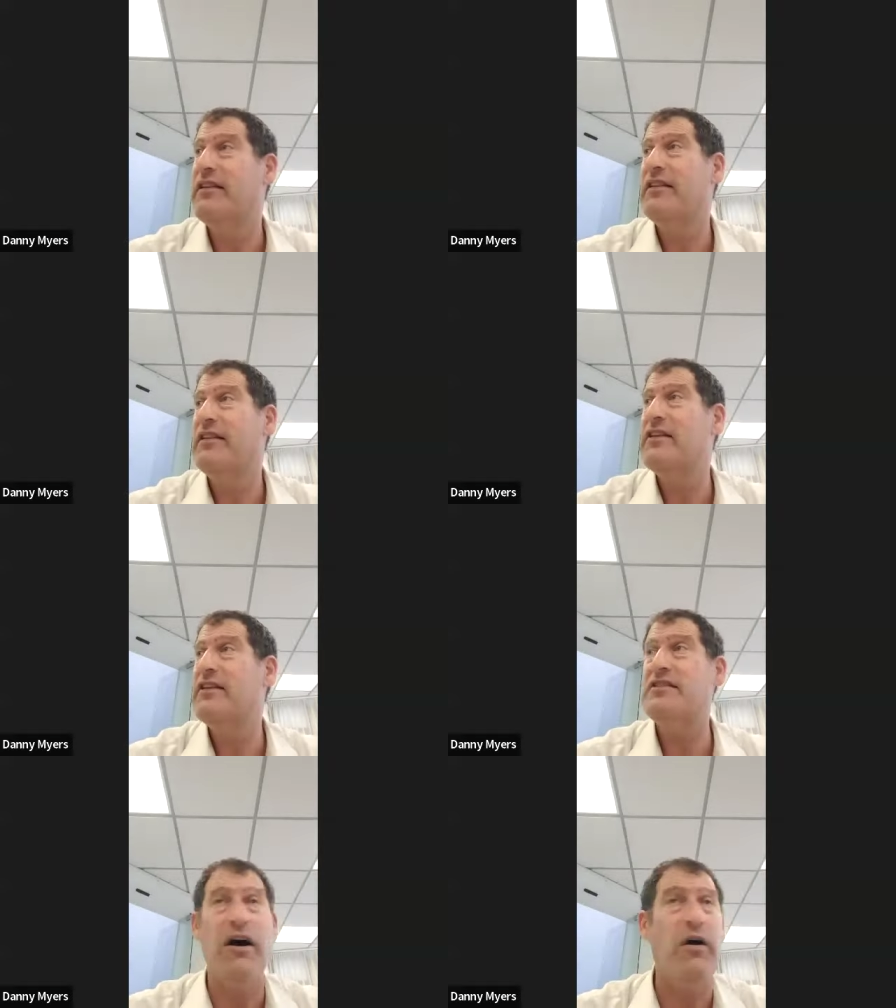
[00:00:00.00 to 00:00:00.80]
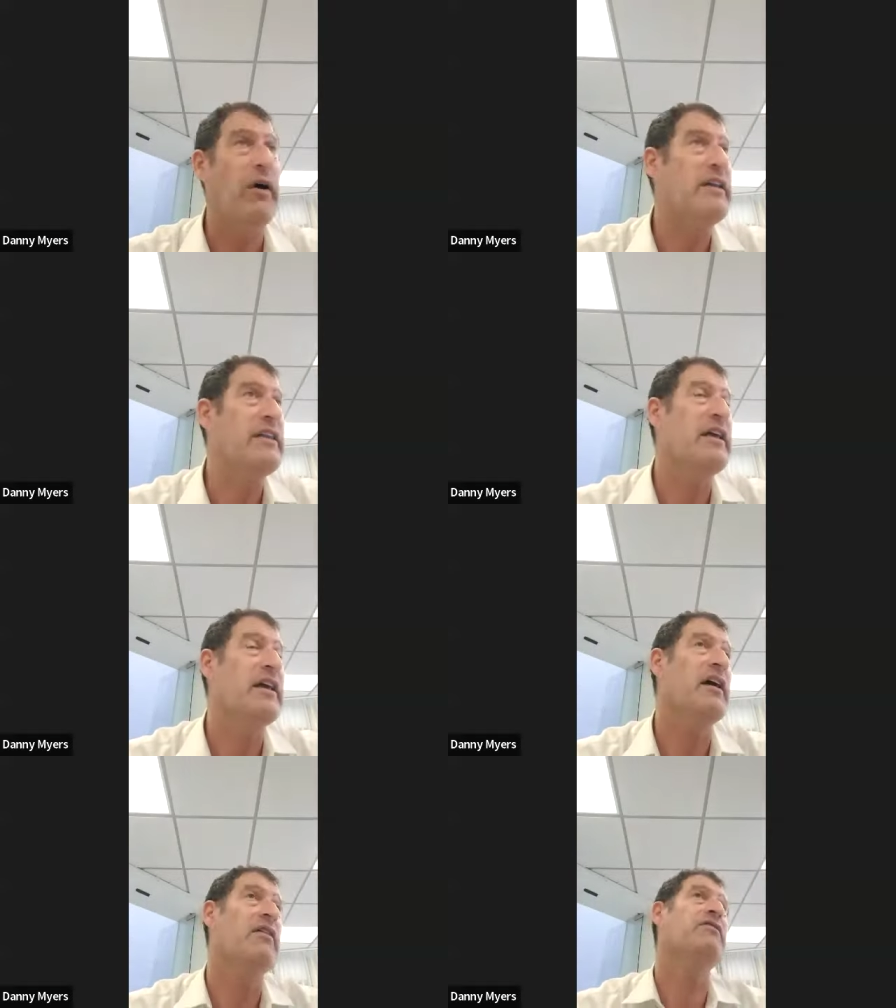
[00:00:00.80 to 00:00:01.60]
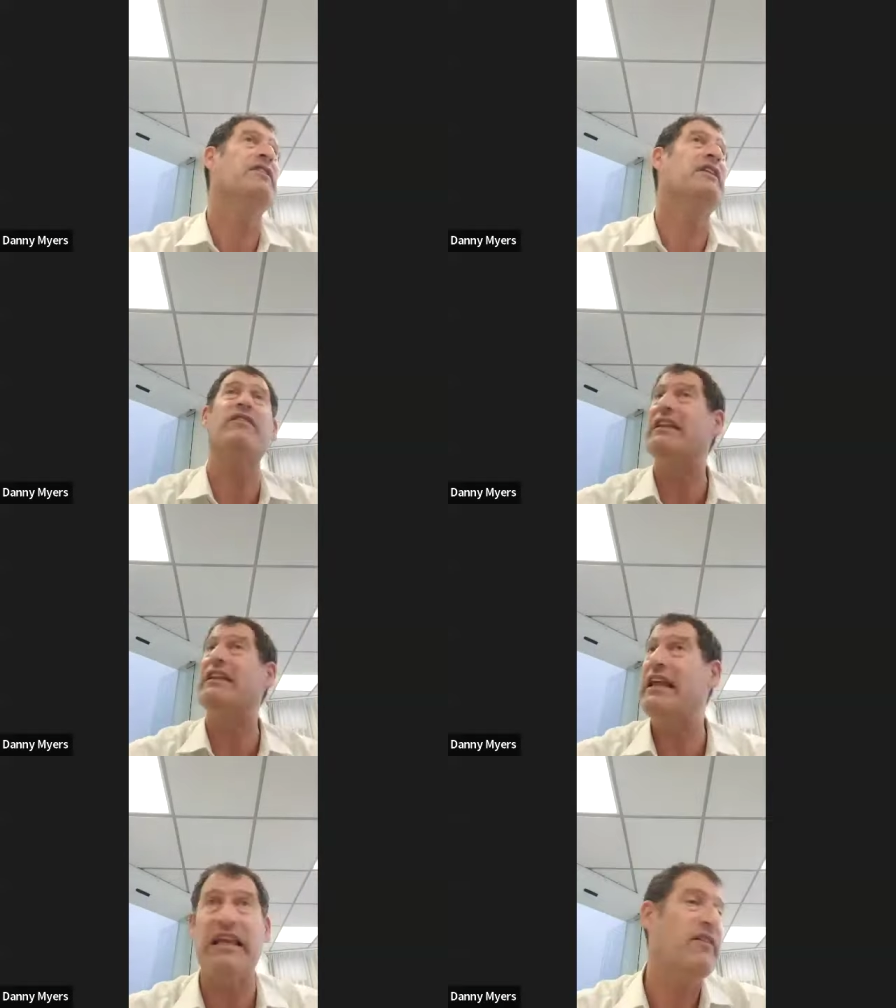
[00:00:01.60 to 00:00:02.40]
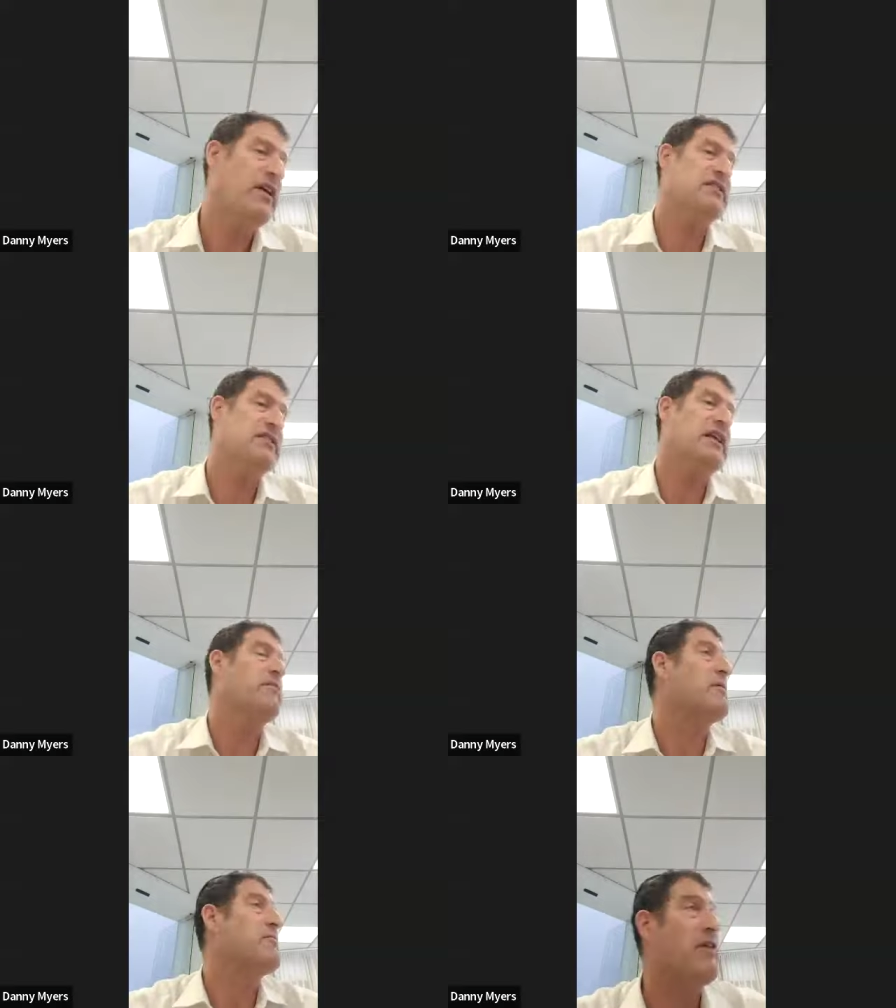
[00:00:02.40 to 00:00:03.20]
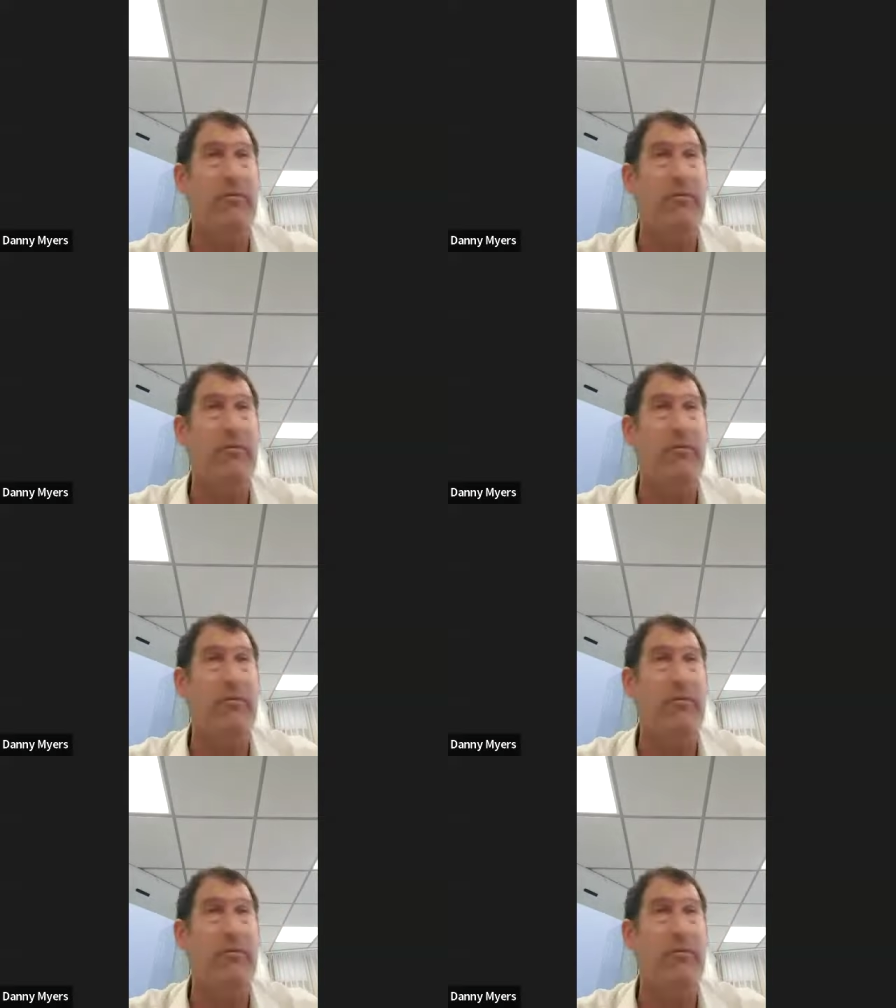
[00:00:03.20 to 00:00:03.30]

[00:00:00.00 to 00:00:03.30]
There's no idea of live and let live. No, it's not my problem.